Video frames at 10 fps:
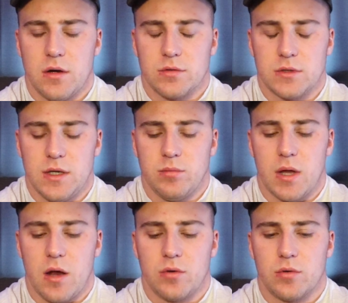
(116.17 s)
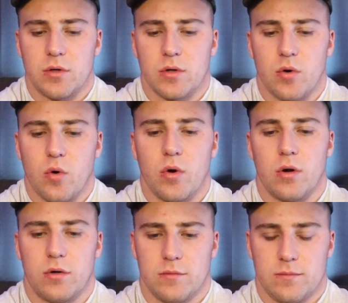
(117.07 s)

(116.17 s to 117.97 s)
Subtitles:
knows deep down to her core,